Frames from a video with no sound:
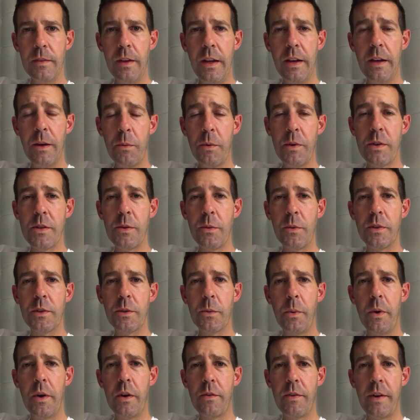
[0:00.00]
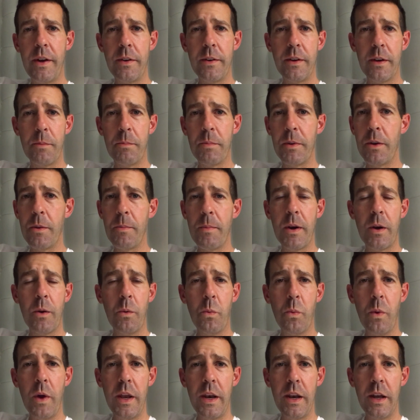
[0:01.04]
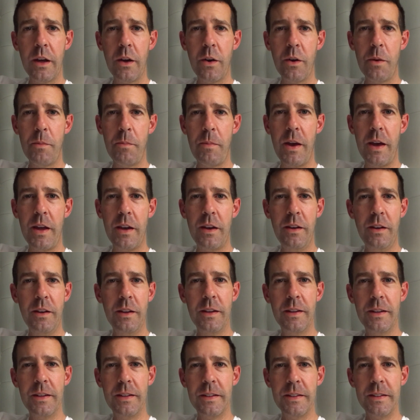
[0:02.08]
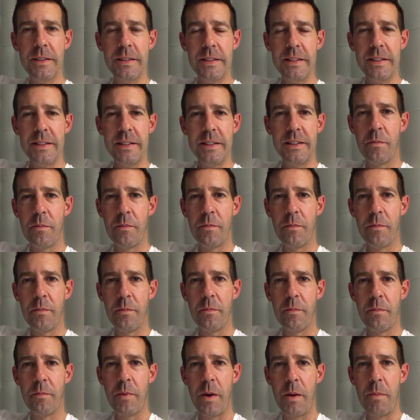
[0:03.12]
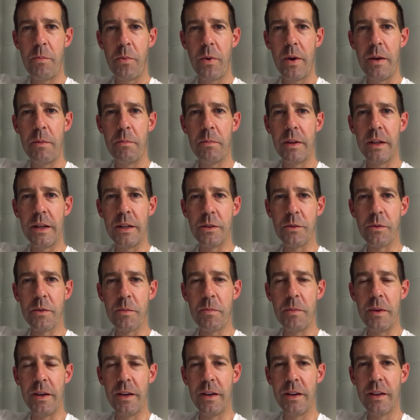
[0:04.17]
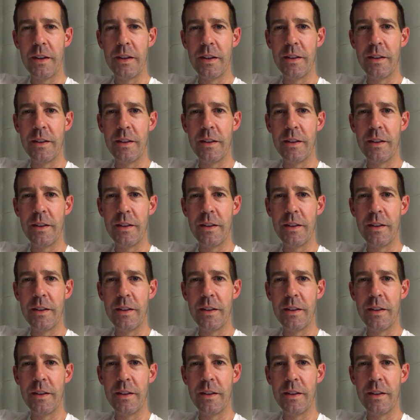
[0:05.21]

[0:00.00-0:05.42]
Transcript: And I wish there was a way around it, but no matter when I go to bed, my brain plays with me.